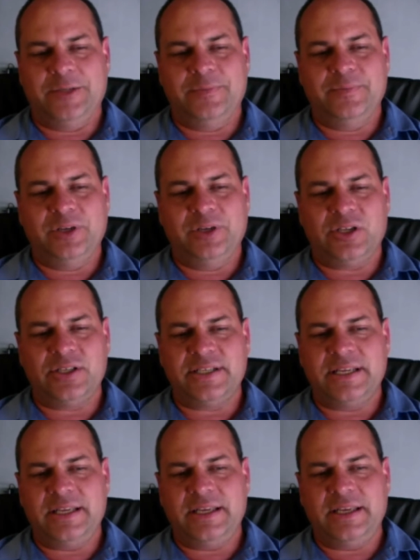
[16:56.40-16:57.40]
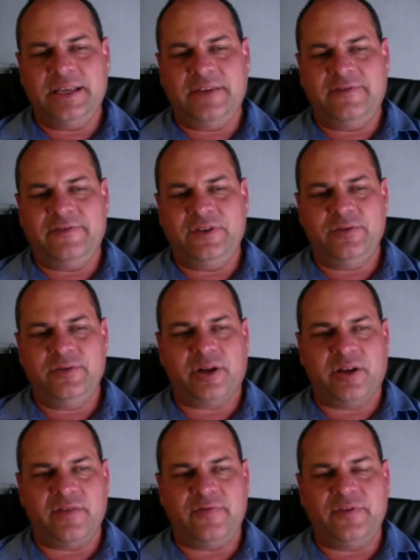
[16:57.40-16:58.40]
Lastly, if you
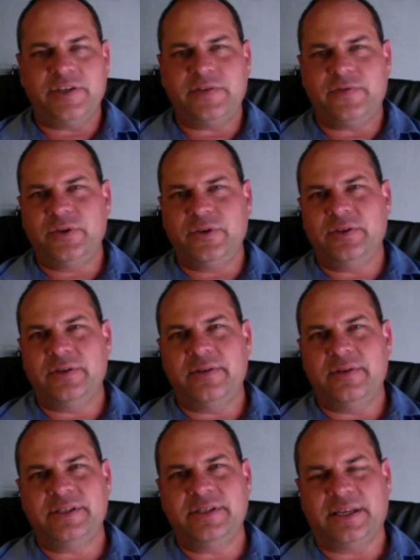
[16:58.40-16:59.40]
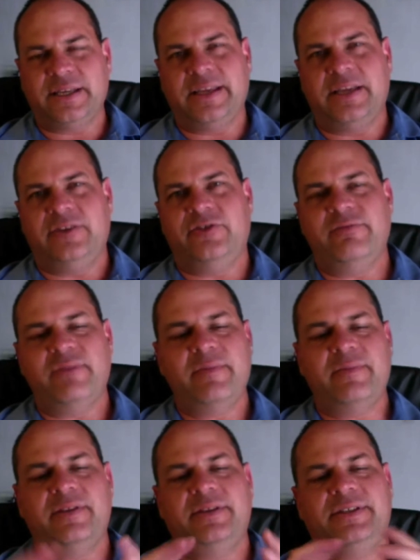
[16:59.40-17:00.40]
buy fresh fruit and things like that, remember
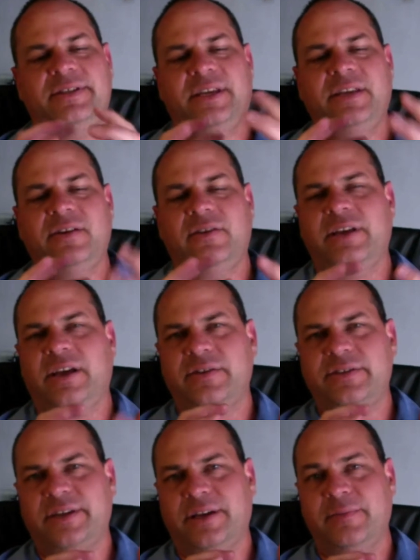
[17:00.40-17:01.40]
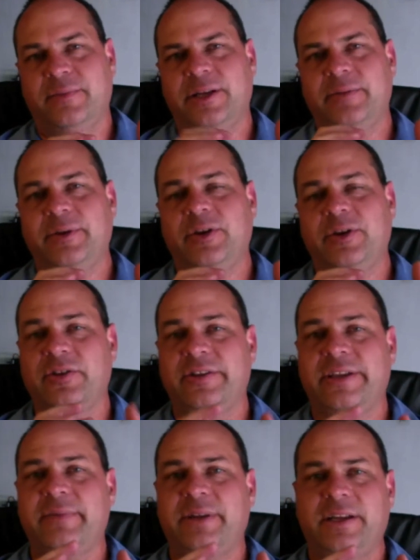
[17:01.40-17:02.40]
the skin on the outside might be
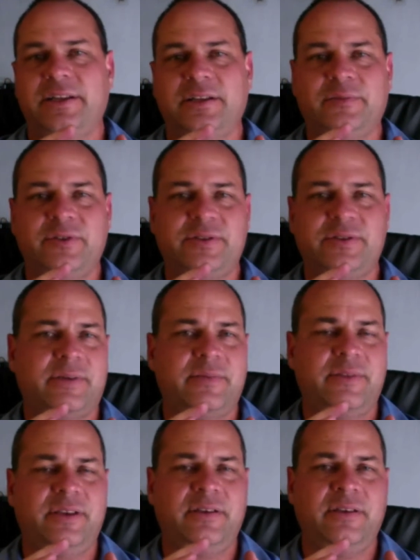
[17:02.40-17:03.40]
contaminated with something.